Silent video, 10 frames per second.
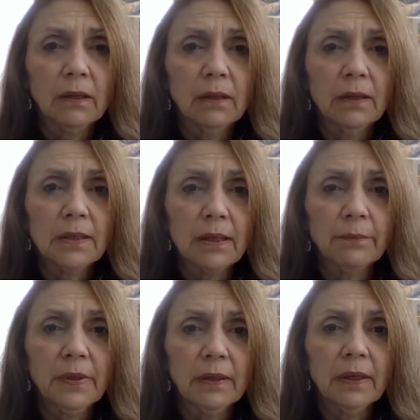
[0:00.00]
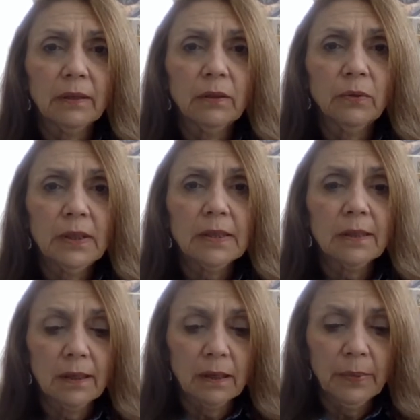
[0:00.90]
is something that you need to
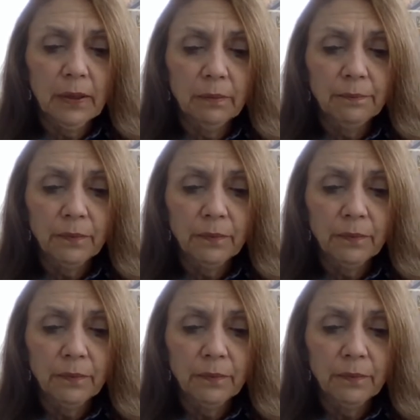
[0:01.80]
think about.